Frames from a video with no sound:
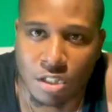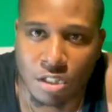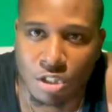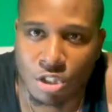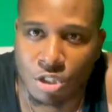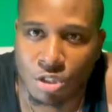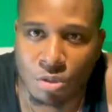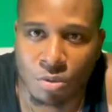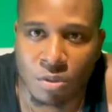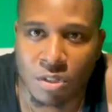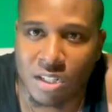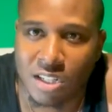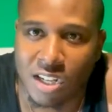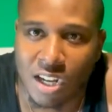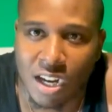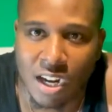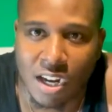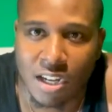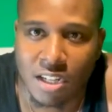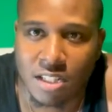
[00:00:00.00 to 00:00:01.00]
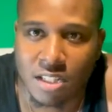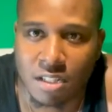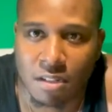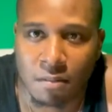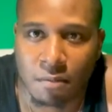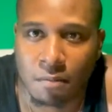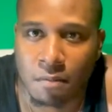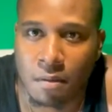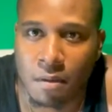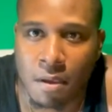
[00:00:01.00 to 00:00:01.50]
shooting guns
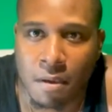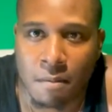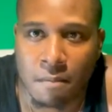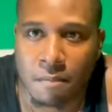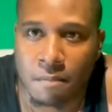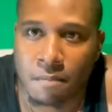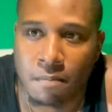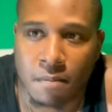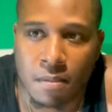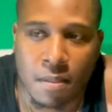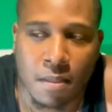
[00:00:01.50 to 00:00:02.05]
and